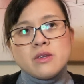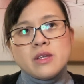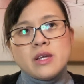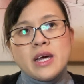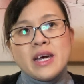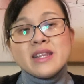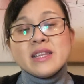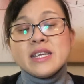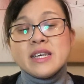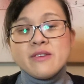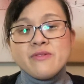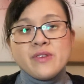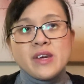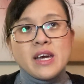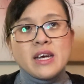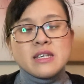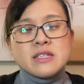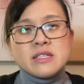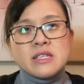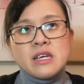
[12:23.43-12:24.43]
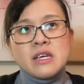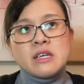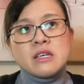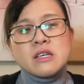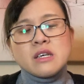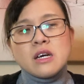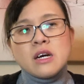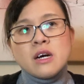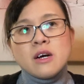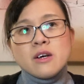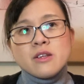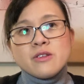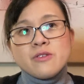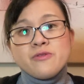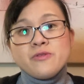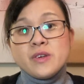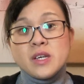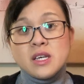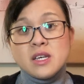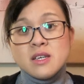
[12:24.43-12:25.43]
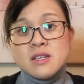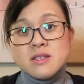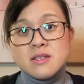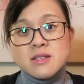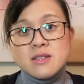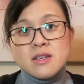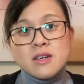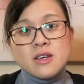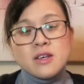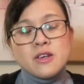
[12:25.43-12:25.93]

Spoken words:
alleviating the fees